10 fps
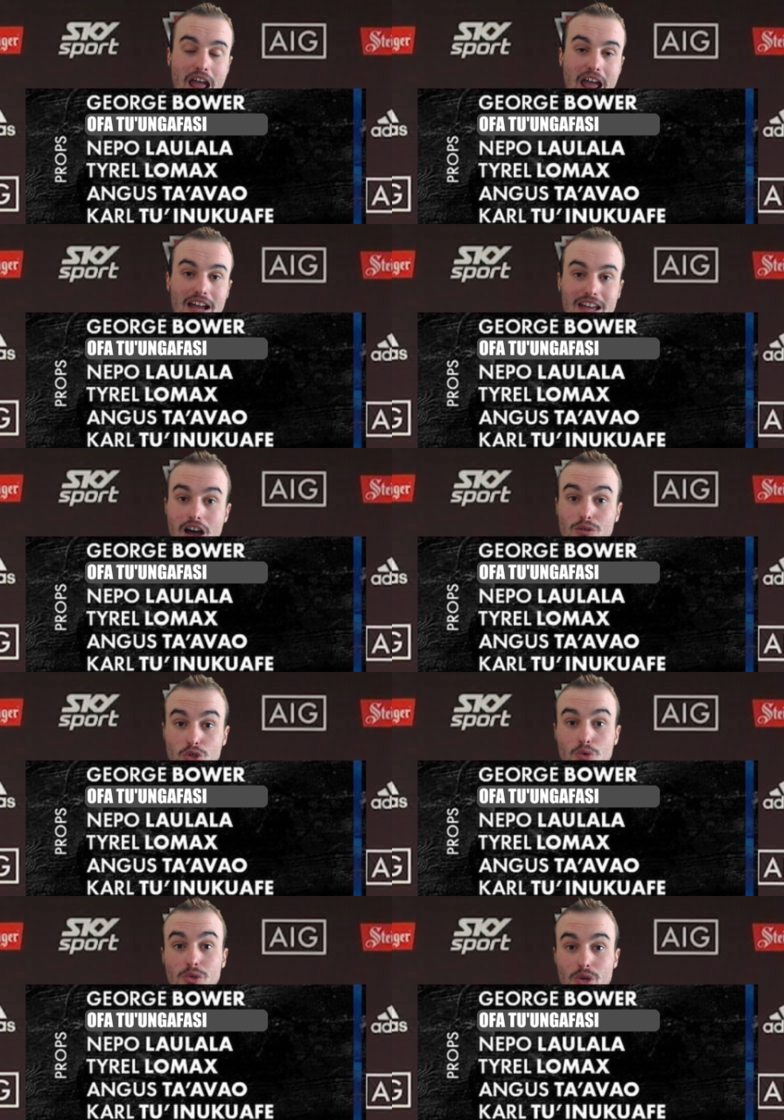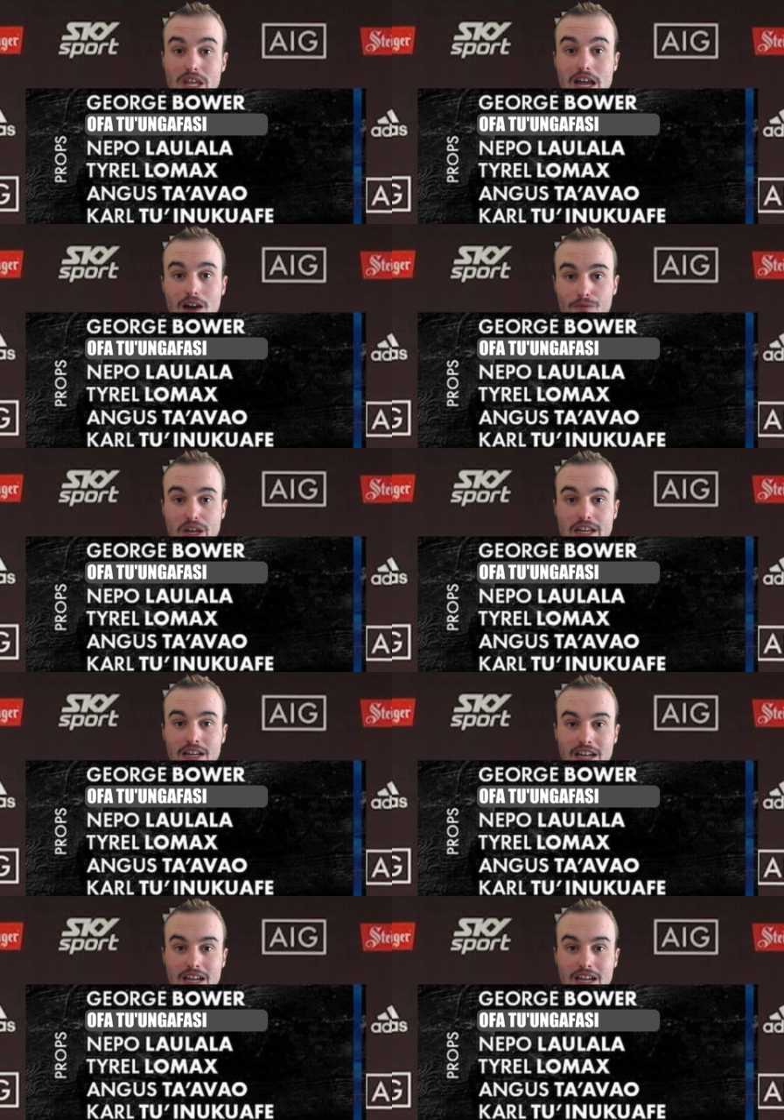and Carl Tonukiafi.